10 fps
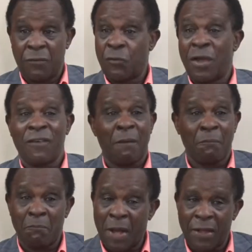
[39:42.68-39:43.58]
If we have a
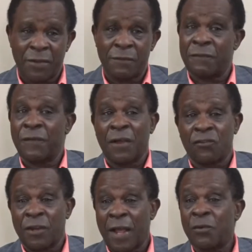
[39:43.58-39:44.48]
massive
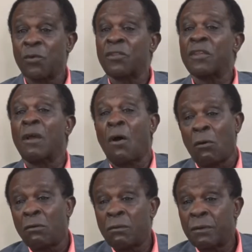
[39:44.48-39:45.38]
infection, I don't see
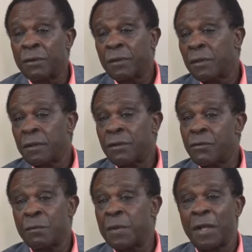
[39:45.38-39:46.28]
how
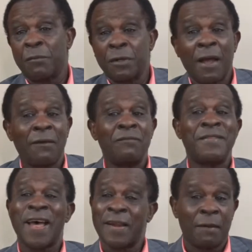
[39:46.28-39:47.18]
you will be able to
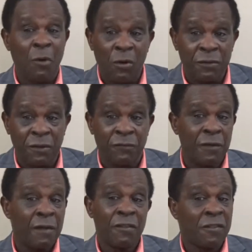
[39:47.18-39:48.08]
have that amount
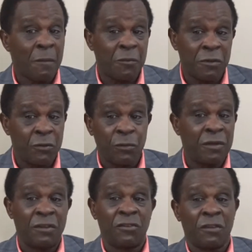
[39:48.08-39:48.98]
of substitute
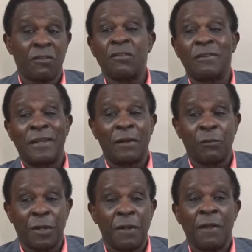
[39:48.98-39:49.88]
teachers to deal
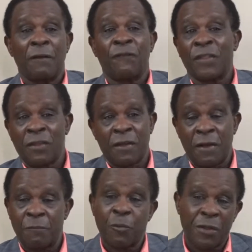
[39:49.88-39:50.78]
with
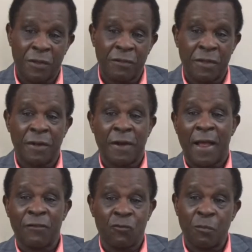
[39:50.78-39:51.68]
physical presence in the
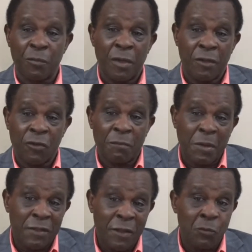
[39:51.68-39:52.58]
classroom. So it
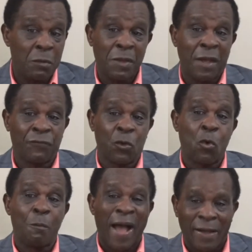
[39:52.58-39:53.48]
means that we may have to
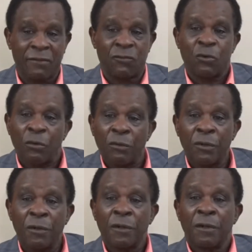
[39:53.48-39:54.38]
go back to,
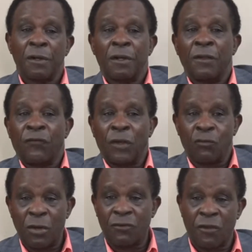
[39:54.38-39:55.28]
if
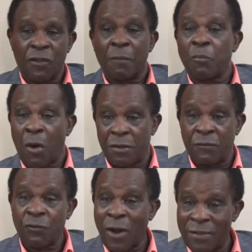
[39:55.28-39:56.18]
it reaches a
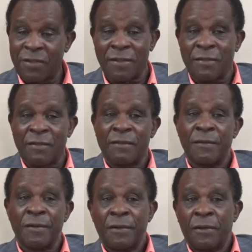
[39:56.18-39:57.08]
point of crisis,
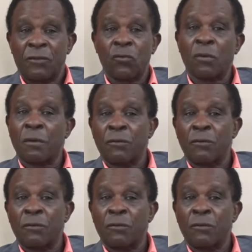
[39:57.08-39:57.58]
to